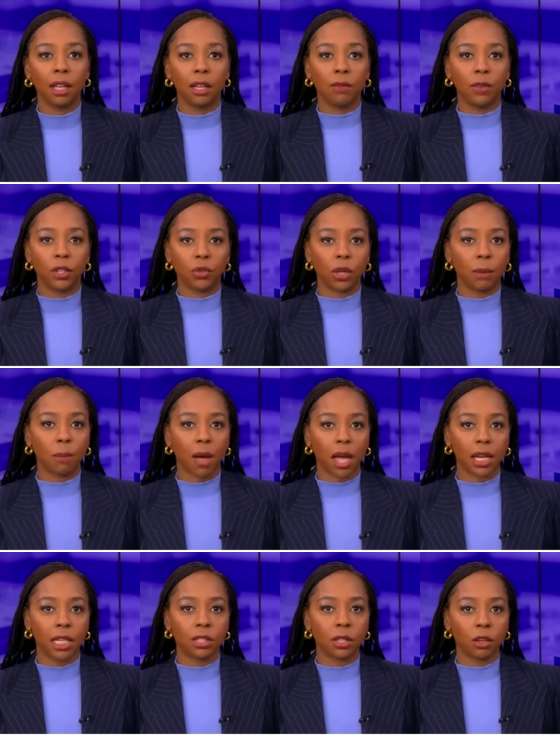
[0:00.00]
featuring
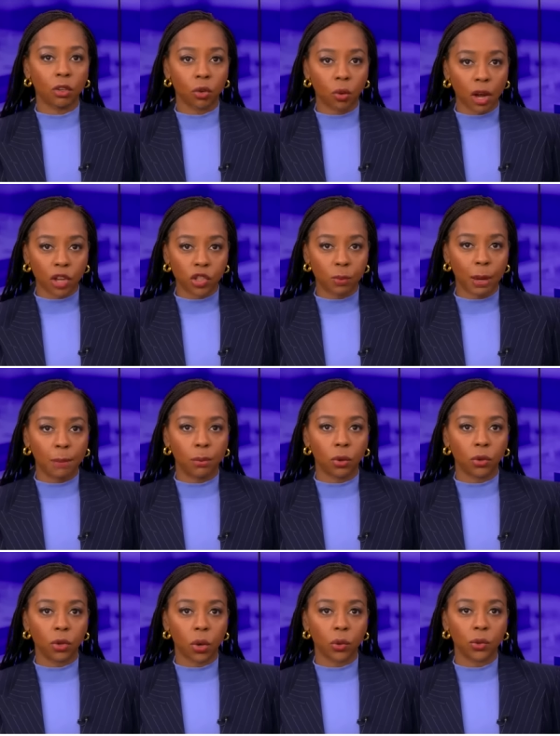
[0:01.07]
bodies crushed by
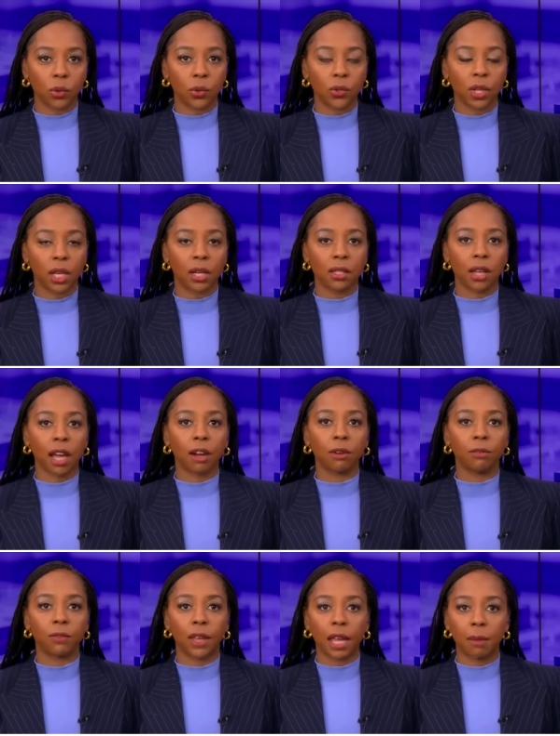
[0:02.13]
bulldozers and entire
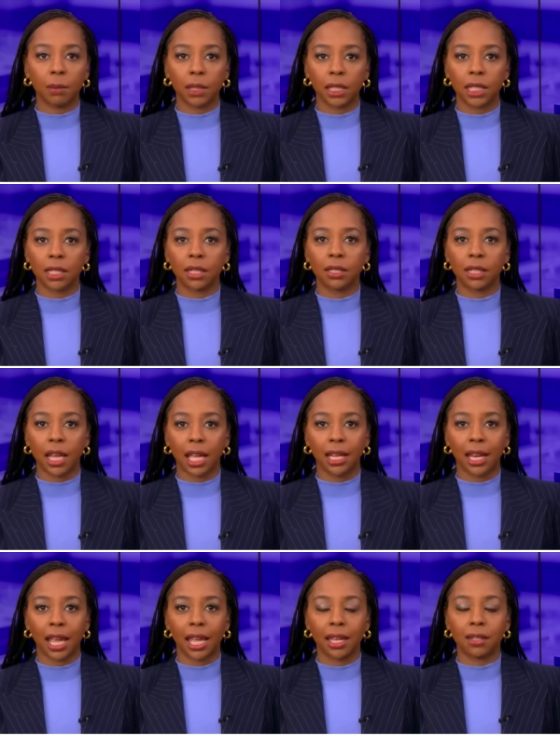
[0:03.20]
families dead
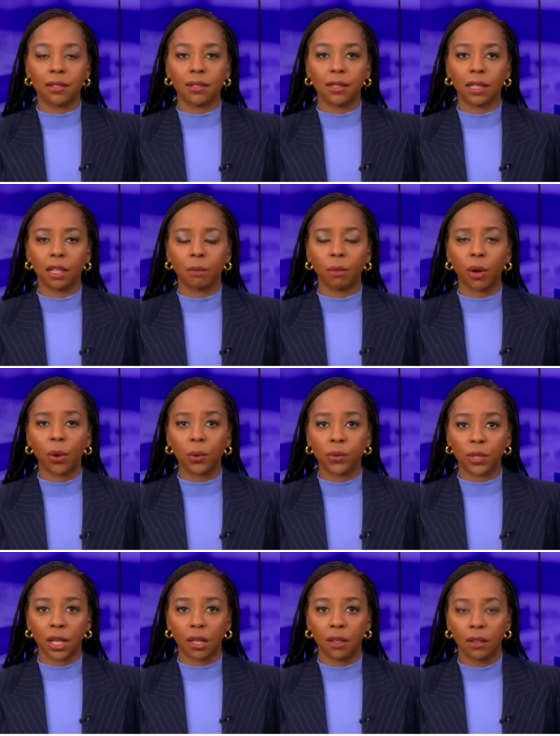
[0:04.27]
and
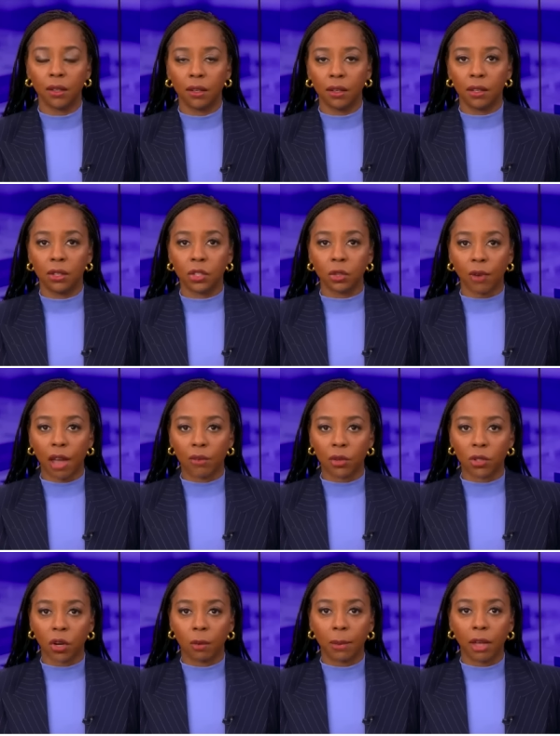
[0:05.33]
decomposing.
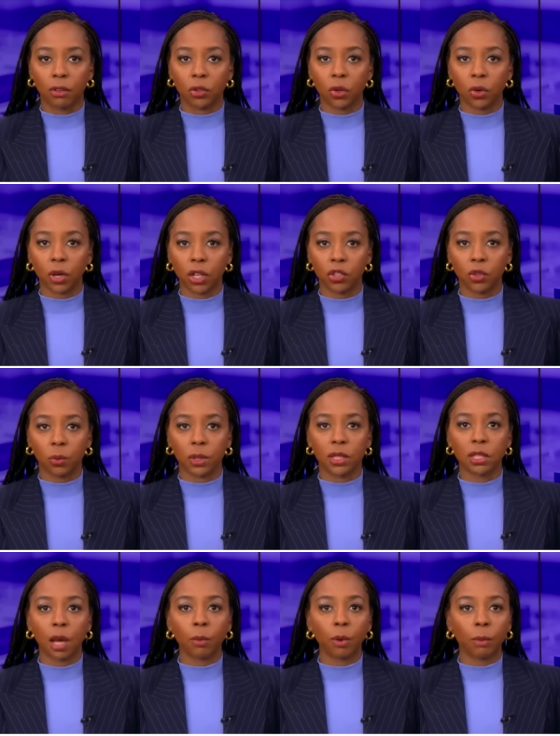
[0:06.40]
Survivors are malnourished, with
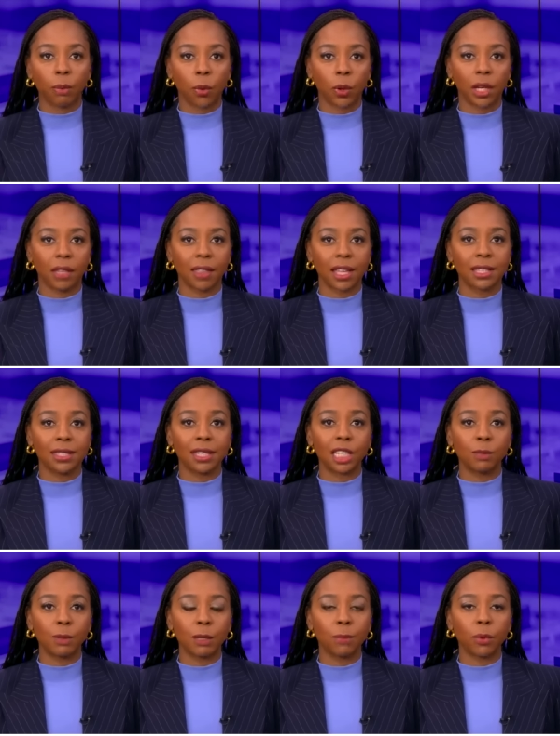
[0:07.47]
some reporting that
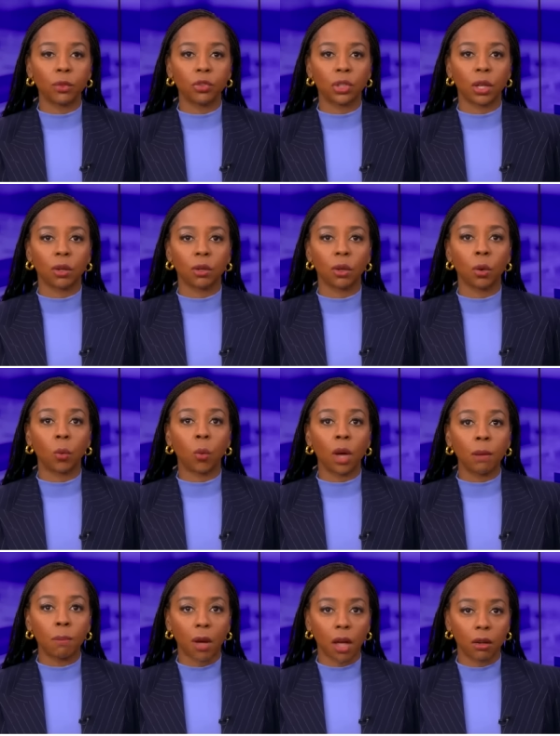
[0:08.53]
6 people shared
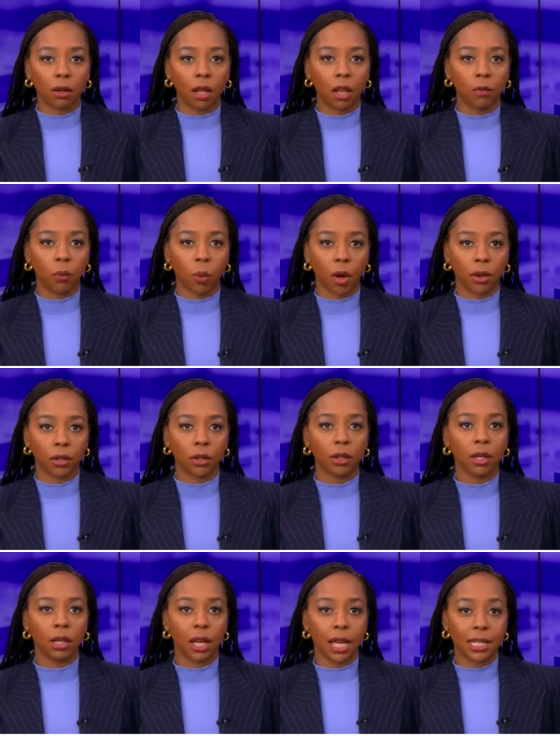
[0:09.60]
1 bottle of water
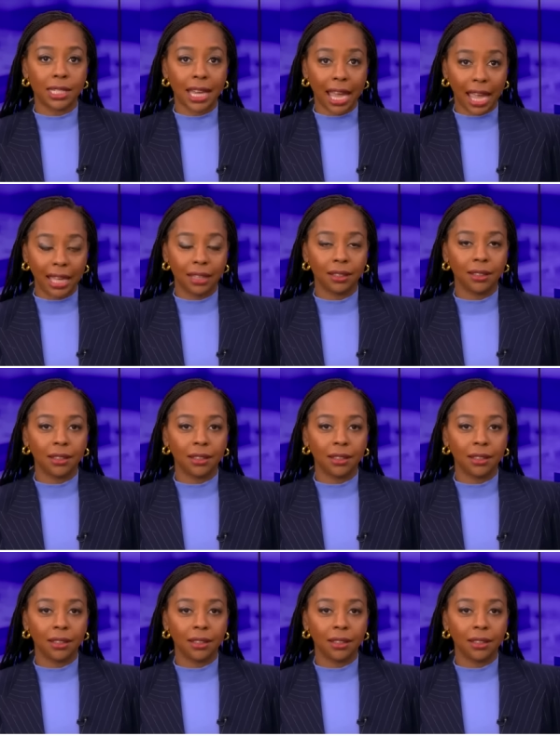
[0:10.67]
a day.